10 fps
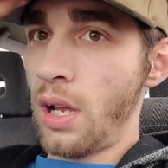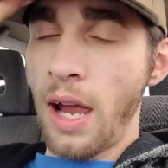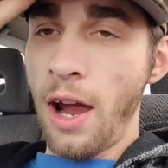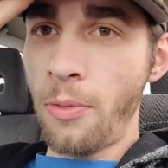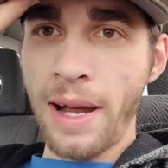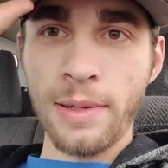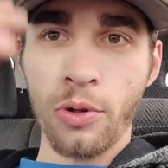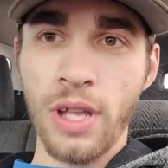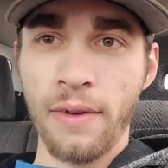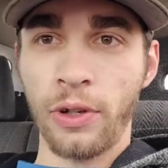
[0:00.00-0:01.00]
how am I
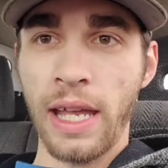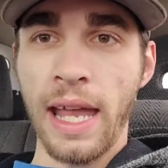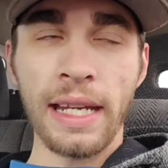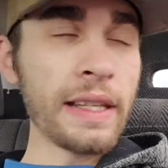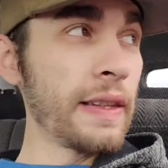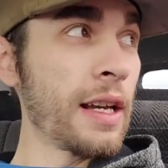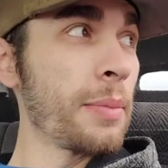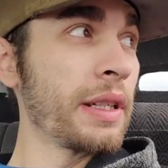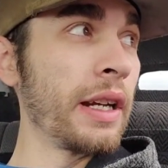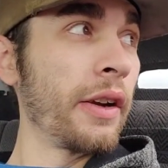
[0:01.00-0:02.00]
supposed to ever get anything
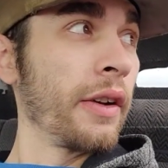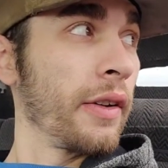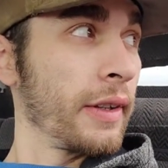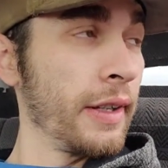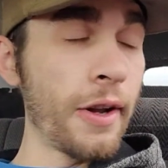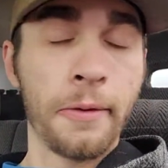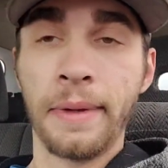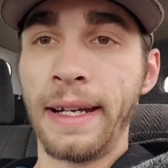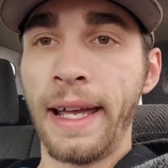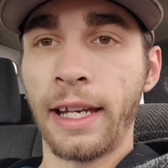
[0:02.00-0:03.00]
up in here? You know,
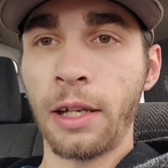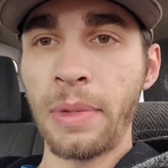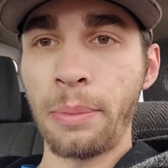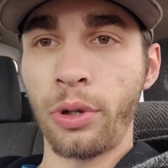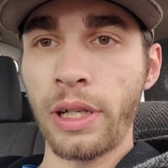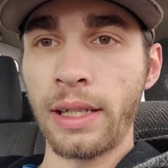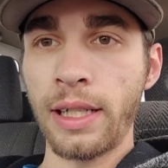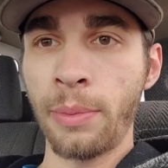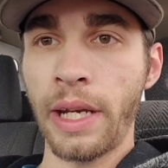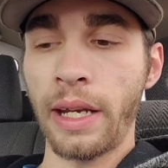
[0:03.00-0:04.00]
it can be pretty
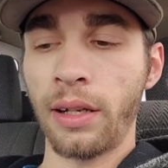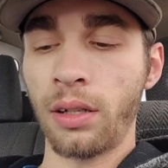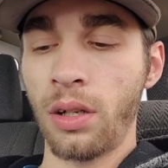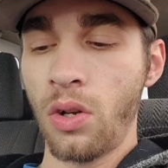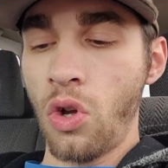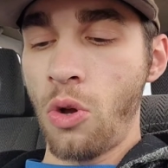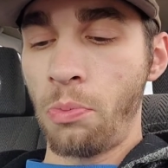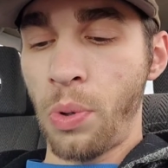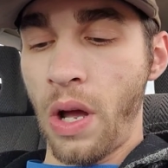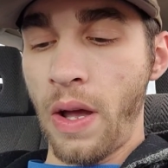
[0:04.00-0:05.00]
intimidating,
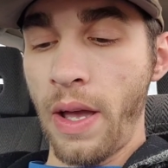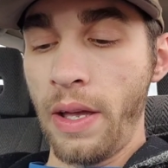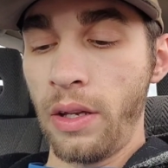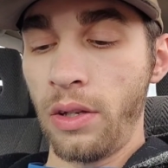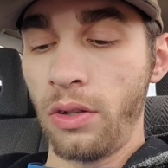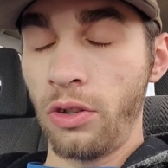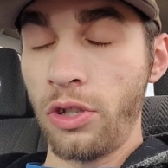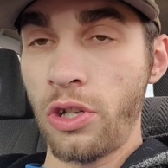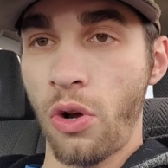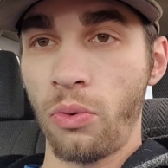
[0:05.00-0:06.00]
but
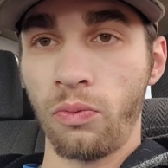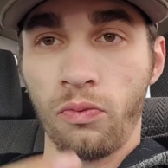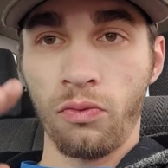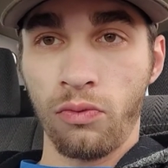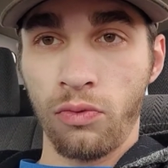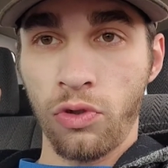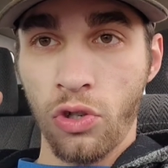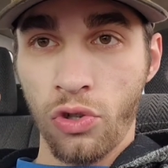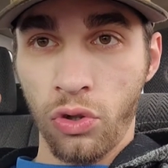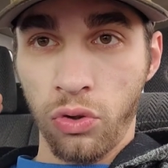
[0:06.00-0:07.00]
you know,
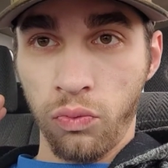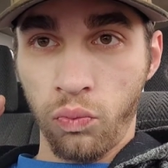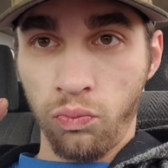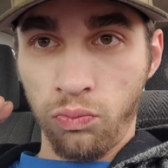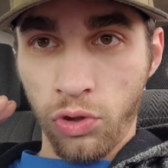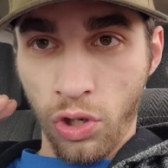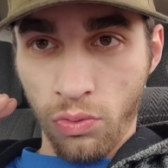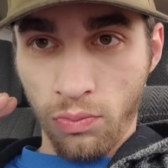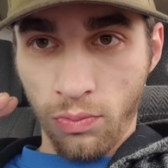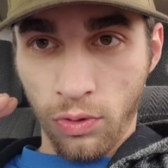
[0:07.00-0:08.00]
just,
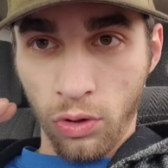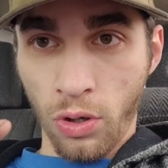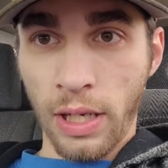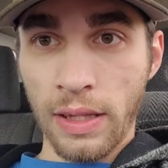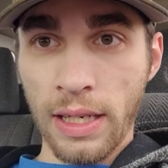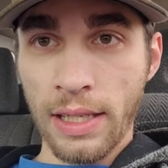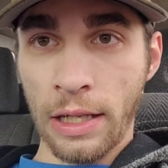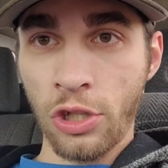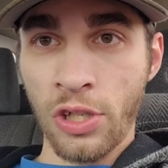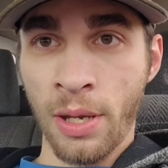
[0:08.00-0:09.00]
just look at the
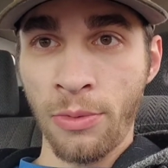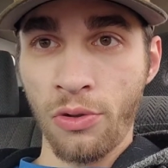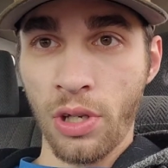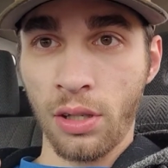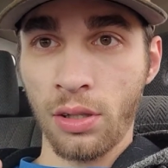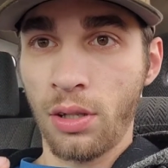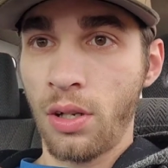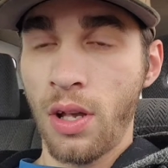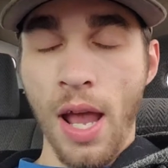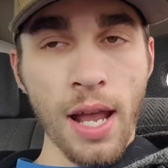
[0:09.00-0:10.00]
extensions I'm using
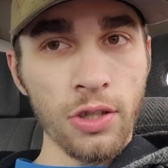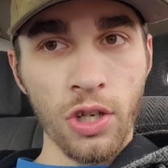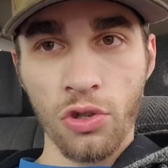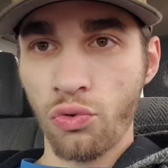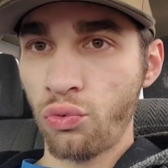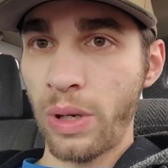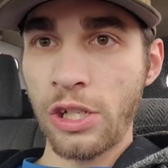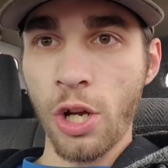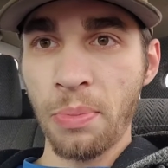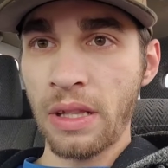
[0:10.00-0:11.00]
and just
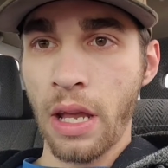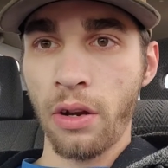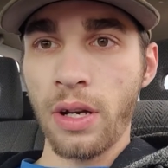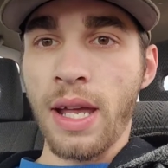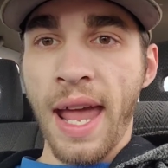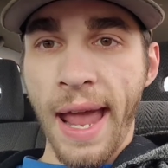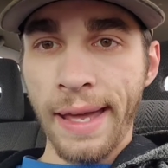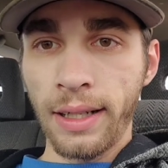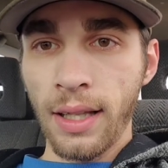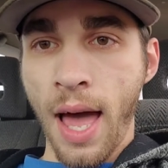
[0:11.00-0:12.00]
reach up in there.
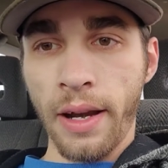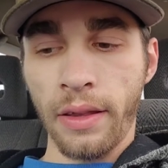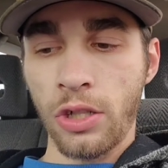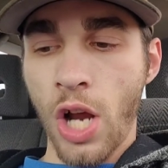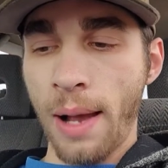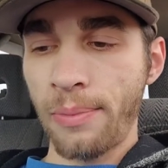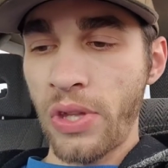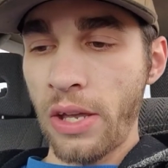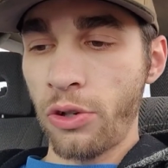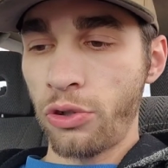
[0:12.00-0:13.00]
And a lot of the jobs
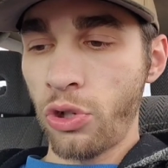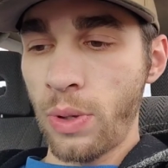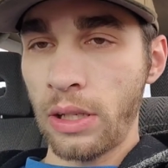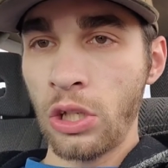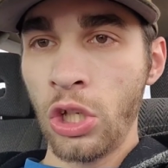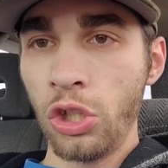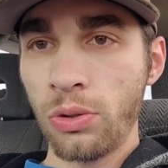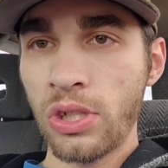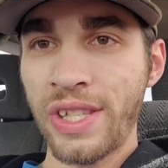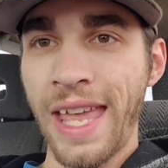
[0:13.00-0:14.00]
that you're doing, you
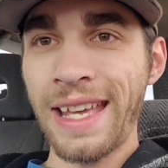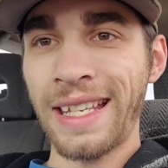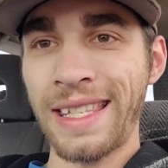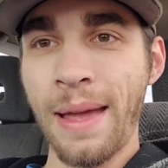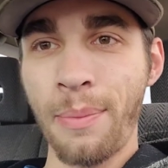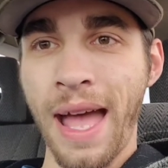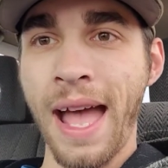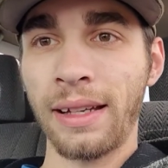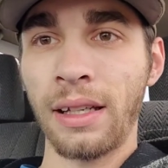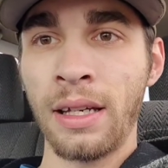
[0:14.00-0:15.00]
can just take a step back